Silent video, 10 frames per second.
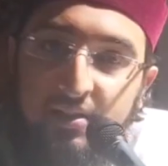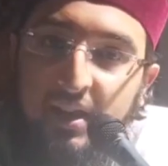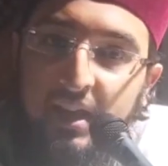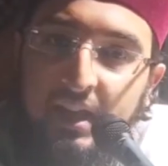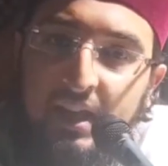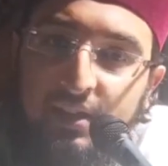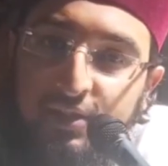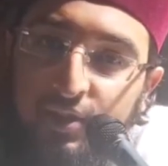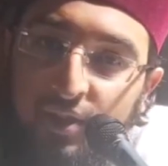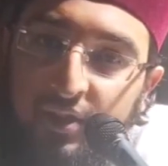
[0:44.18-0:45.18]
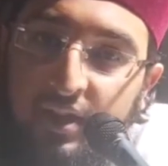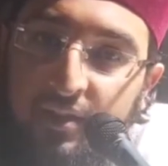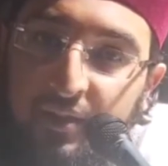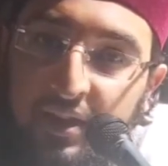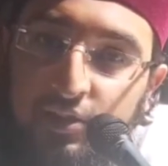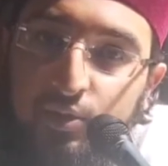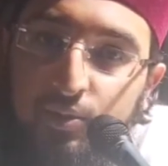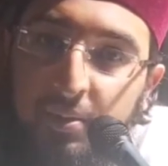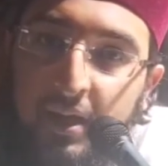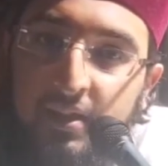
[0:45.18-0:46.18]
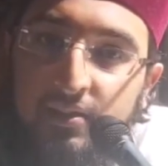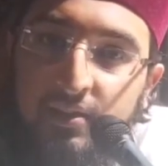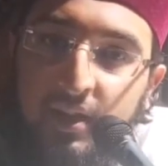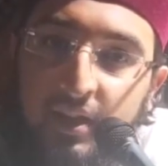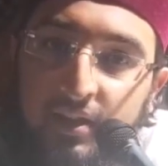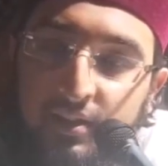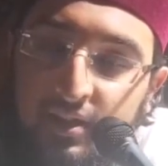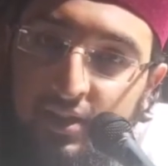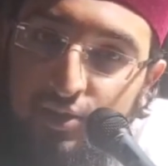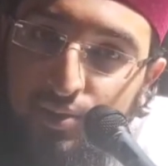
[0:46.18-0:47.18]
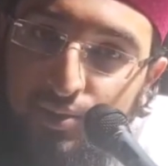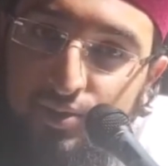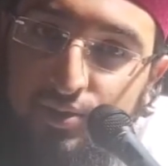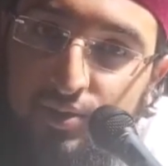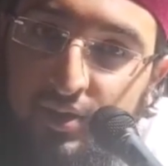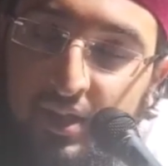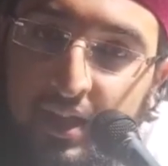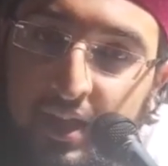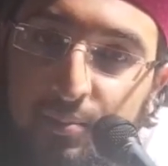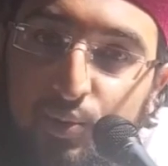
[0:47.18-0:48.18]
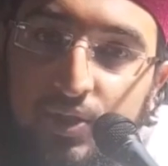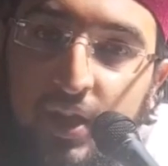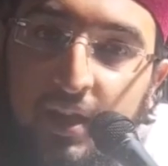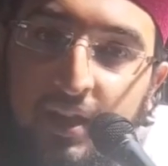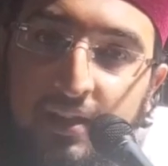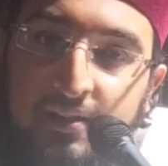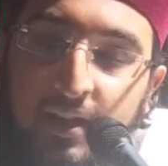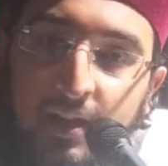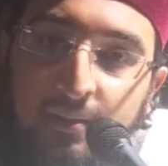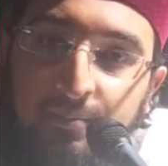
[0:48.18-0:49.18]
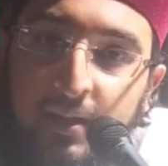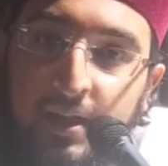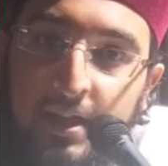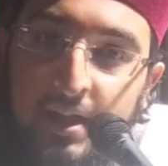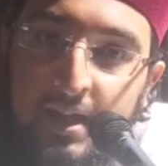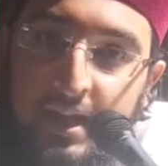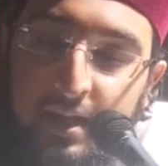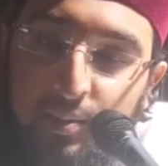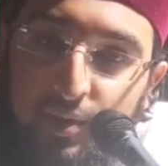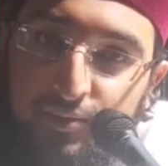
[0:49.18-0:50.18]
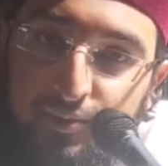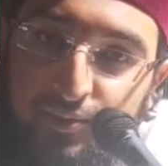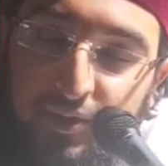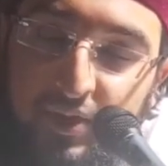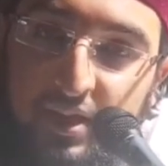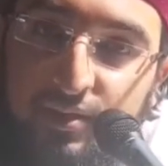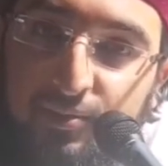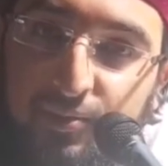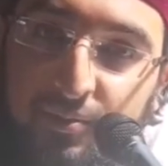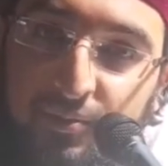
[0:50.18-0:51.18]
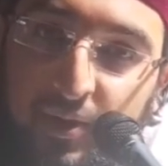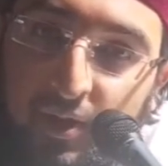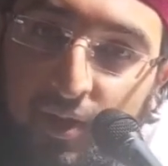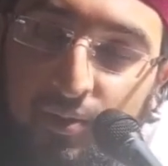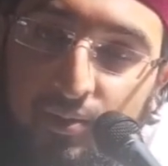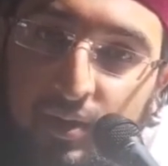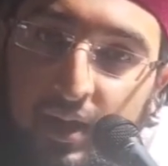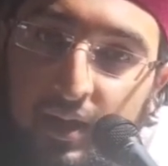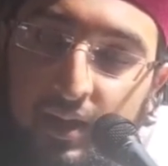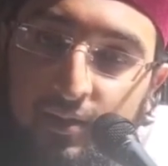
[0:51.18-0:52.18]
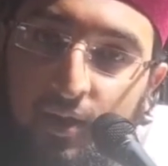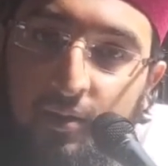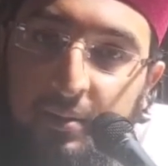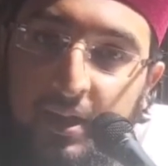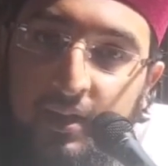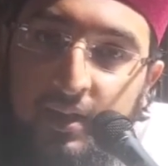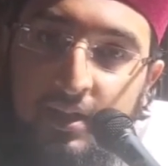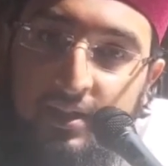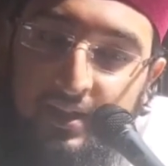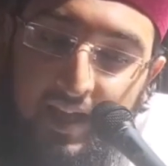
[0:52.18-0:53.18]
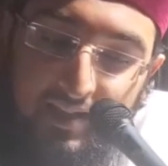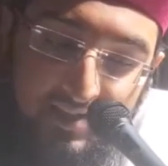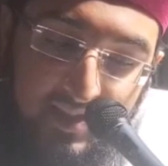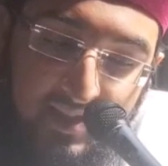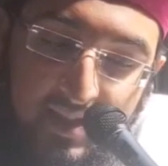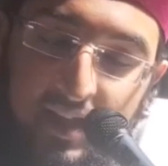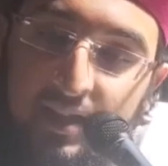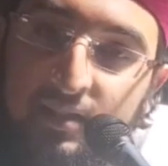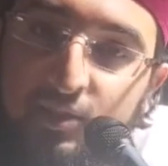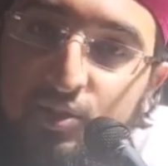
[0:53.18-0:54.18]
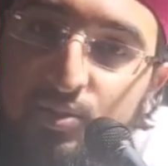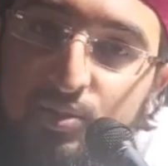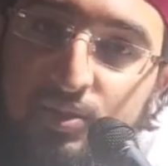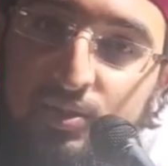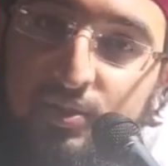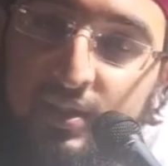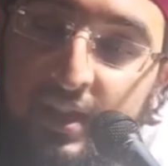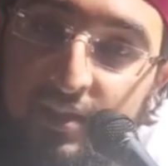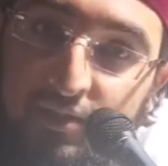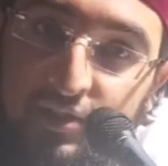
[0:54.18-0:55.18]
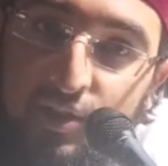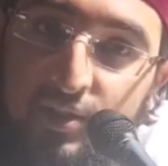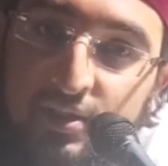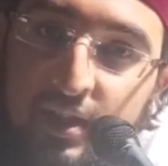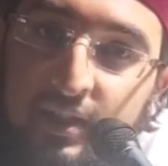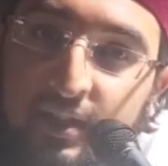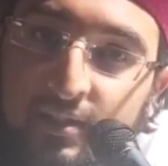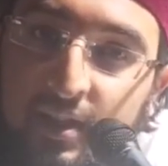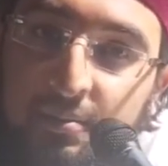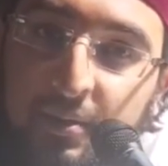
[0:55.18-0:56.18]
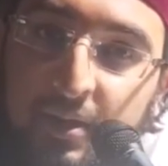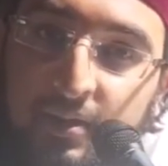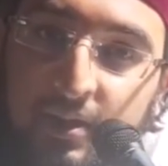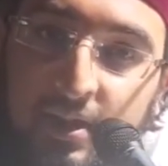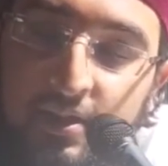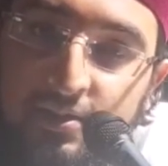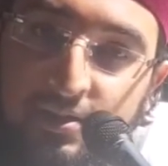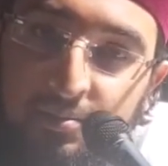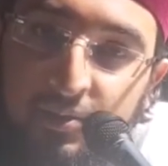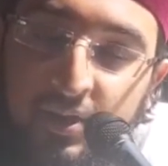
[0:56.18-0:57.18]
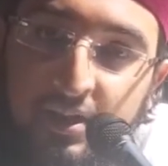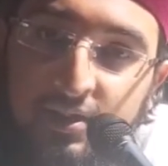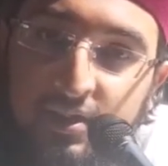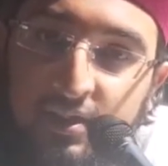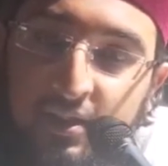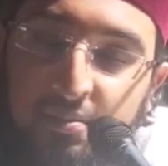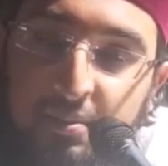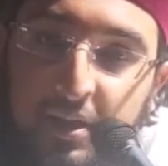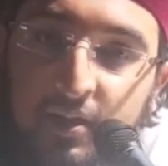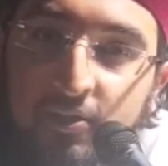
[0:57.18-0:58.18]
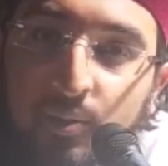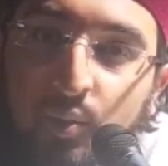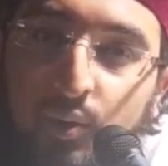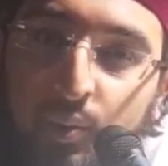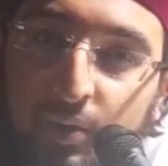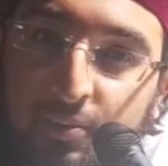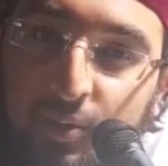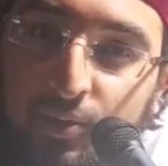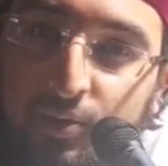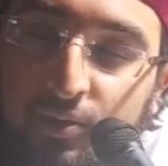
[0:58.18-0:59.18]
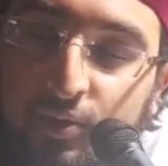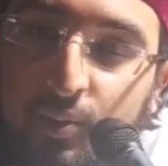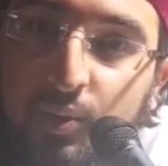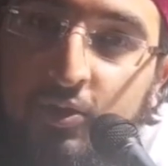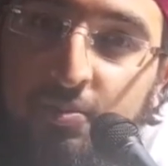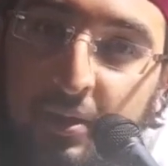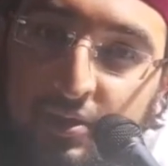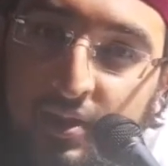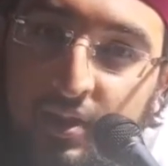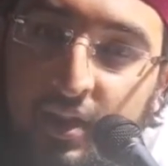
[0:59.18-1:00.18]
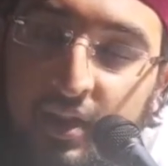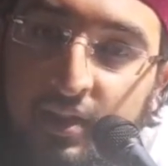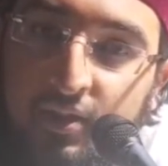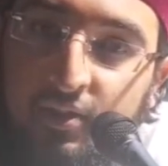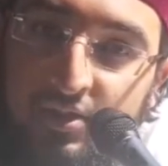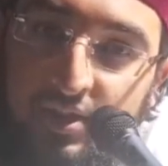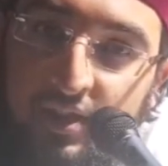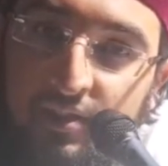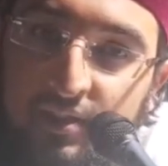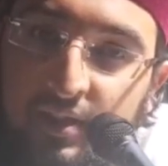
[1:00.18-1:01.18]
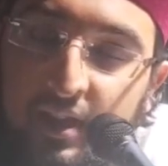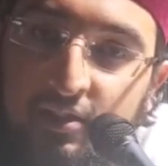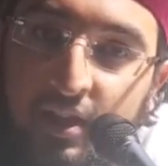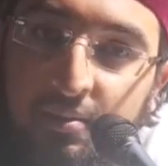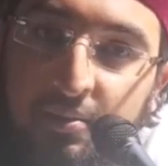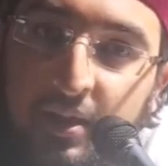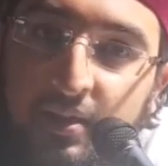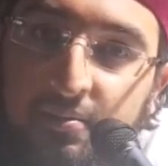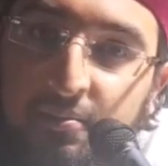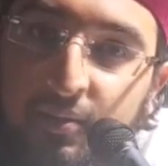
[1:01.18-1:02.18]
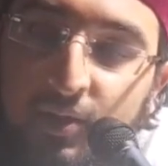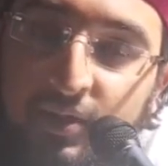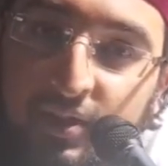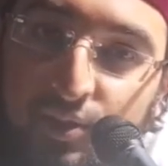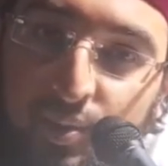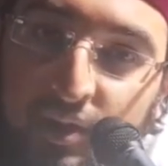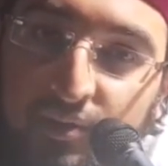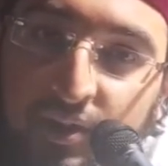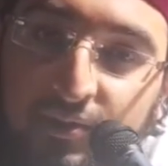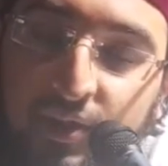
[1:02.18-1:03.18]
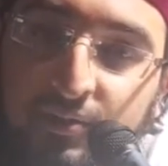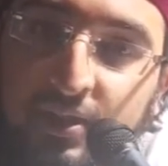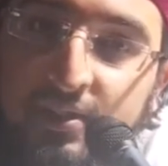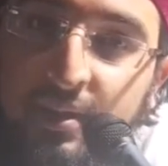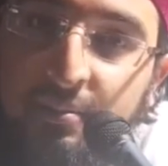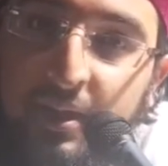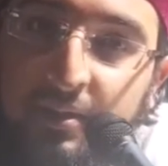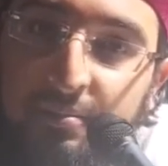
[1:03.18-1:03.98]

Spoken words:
a historic event took place, like the Jews. The day Musa alayhi salam, he was freed from Fir'aun and his army. That's the day the Jews, they rejoice and they celebrate. Some religions, it's because someone was born, someone special, like Christians, they celebrate on the 25th of December